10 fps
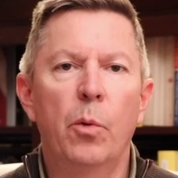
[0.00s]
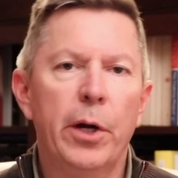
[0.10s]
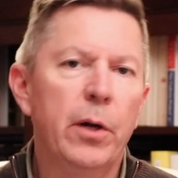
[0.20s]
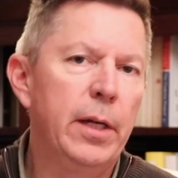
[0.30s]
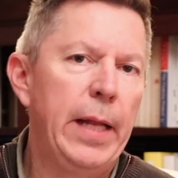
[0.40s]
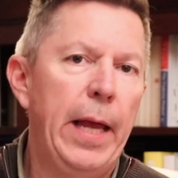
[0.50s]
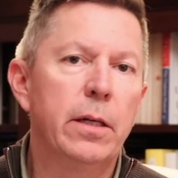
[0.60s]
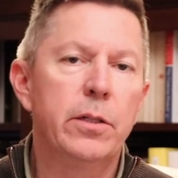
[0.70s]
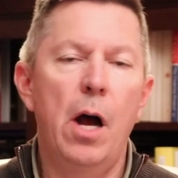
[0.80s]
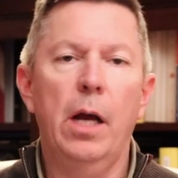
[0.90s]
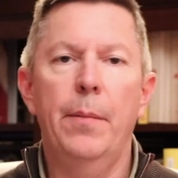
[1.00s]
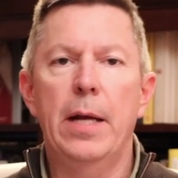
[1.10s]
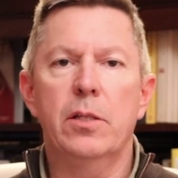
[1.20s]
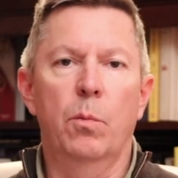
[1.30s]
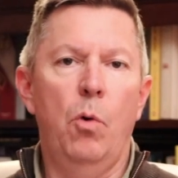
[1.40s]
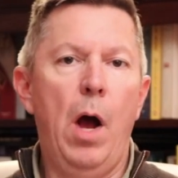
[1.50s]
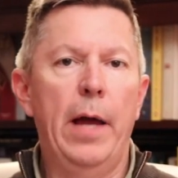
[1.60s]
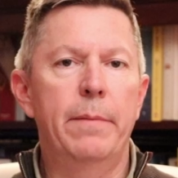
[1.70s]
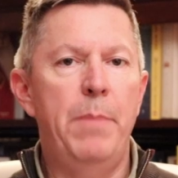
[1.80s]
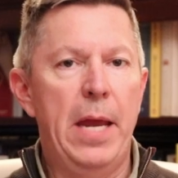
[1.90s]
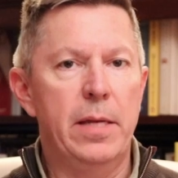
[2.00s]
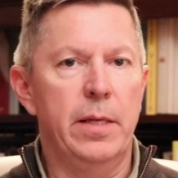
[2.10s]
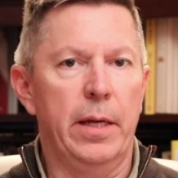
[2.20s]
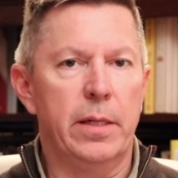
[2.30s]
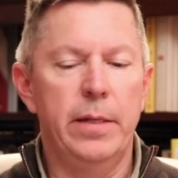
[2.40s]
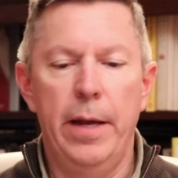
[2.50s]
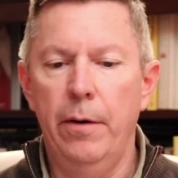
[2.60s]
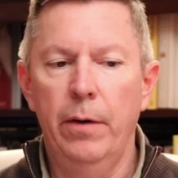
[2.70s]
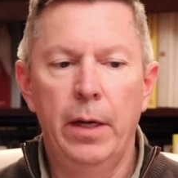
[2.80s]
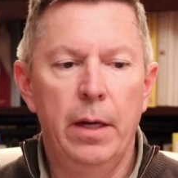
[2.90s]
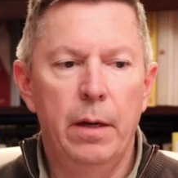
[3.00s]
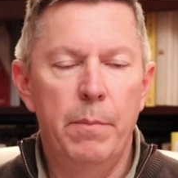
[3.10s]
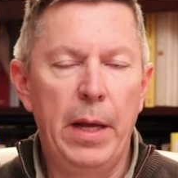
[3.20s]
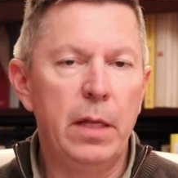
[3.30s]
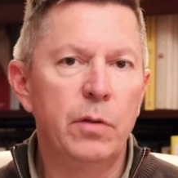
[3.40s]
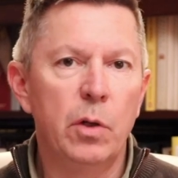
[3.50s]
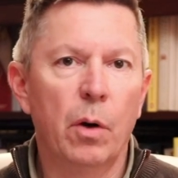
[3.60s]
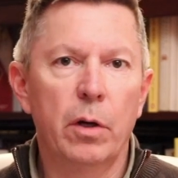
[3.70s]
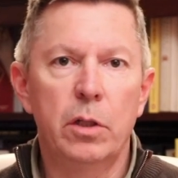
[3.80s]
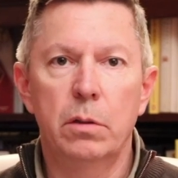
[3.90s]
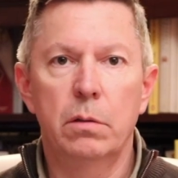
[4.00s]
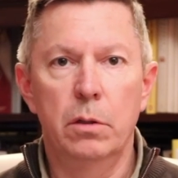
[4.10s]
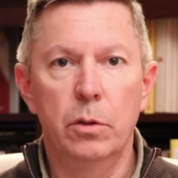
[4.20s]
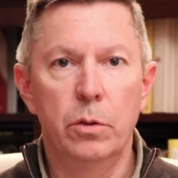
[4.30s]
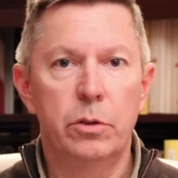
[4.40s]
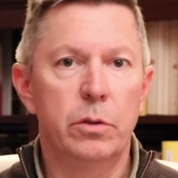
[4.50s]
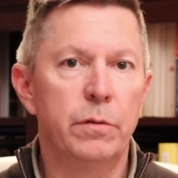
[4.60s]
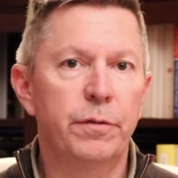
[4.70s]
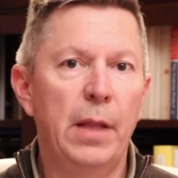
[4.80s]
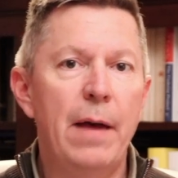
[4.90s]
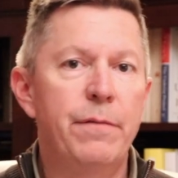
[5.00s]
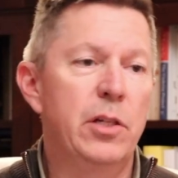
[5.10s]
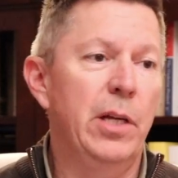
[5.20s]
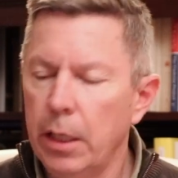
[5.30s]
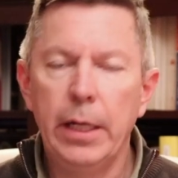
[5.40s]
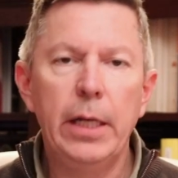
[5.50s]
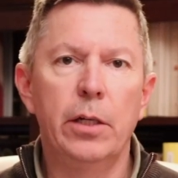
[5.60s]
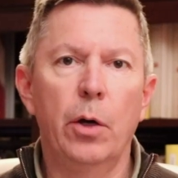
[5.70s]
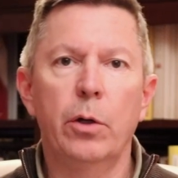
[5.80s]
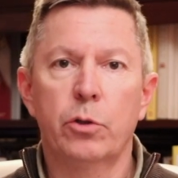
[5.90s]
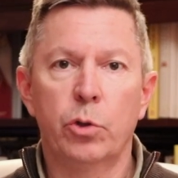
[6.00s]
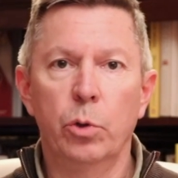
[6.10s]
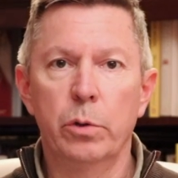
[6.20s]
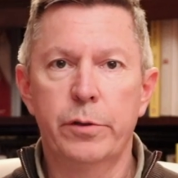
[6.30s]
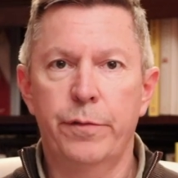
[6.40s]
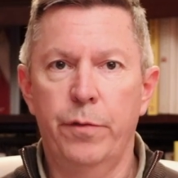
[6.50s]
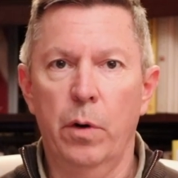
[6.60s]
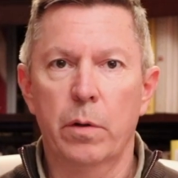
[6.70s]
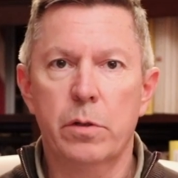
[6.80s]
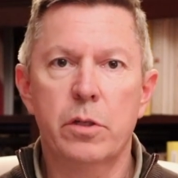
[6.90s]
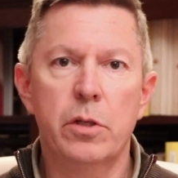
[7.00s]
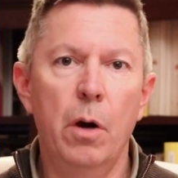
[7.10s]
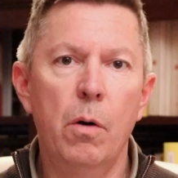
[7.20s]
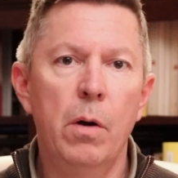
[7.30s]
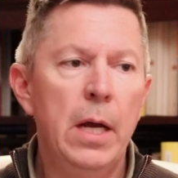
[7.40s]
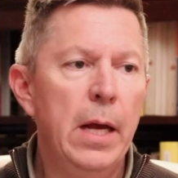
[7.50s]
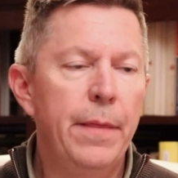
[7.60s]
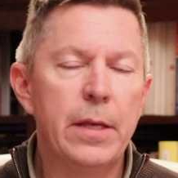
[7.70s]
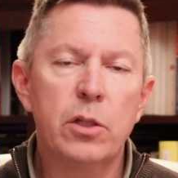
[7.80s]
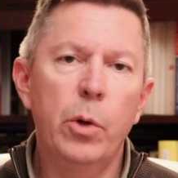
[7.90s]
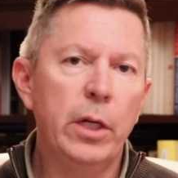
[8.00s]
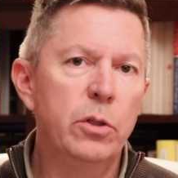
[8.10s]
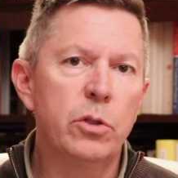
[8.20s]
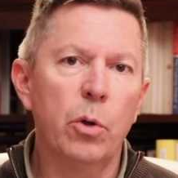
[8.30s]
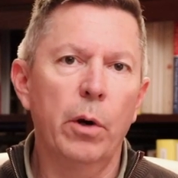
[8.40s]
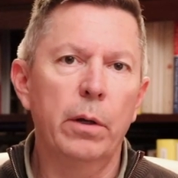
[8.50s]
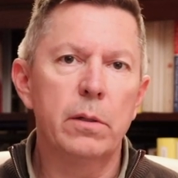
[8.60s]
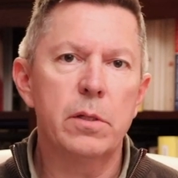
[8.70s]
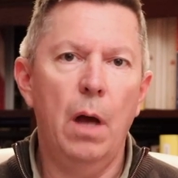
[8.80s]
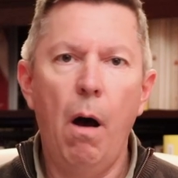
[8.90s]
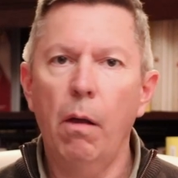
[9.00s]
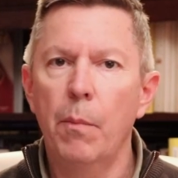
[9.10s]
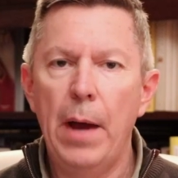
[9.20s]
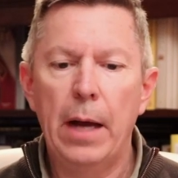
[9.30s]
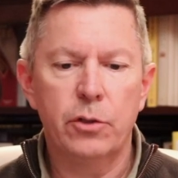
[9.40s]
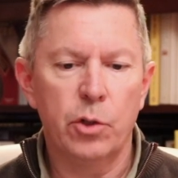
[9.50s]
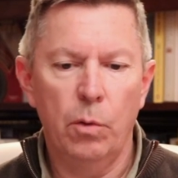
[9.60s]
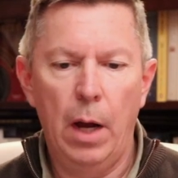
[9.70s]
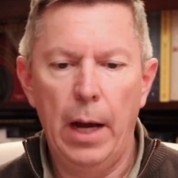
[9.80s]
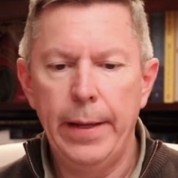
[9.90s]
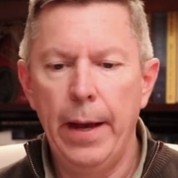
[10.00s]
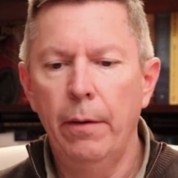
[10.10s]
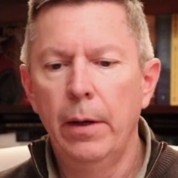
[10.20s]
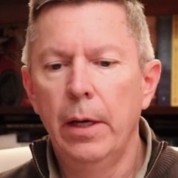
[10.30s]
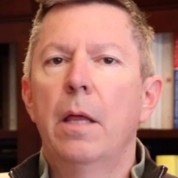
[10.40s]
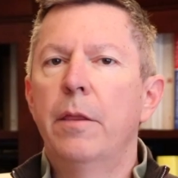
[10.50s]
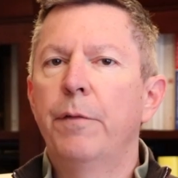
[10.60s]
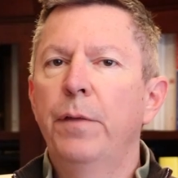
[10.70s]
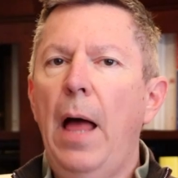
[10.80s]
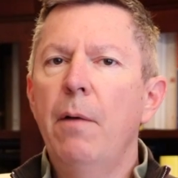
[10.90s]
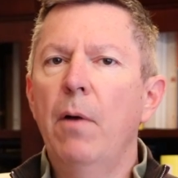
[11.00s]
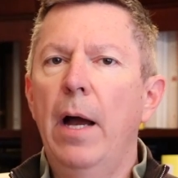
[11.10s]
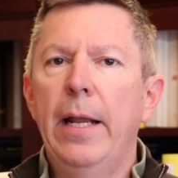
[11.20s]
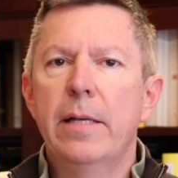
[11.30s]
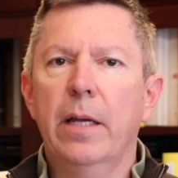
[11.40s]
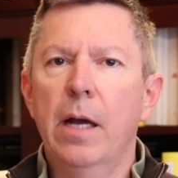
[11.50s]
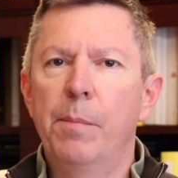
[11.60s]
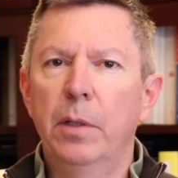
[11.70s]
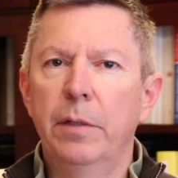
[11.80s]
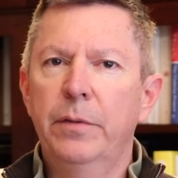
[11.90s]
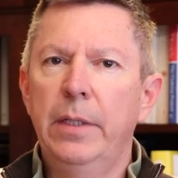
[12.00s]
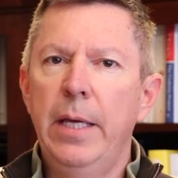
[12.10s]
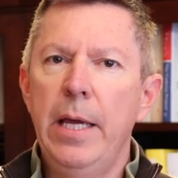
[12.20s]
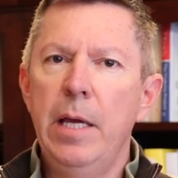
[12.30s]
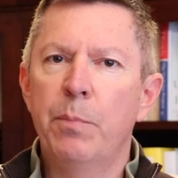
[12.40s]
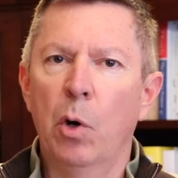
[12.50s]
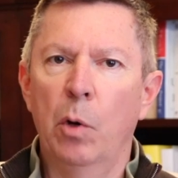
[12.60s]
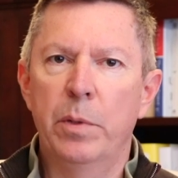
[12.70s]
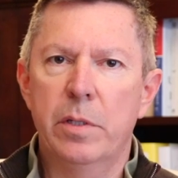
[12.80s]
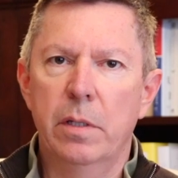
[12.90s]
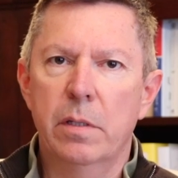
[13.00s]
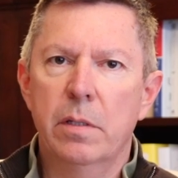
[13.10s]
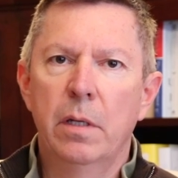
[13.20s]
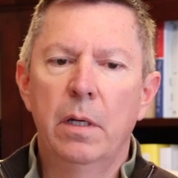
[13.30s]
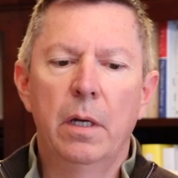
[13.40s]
We're here today to talk about some rod basics. Now, many of you are new to fly fishing. You need to know your tools first. So this quick tutorial is all about your rod. Now, the fly rod has a couple of key purposes.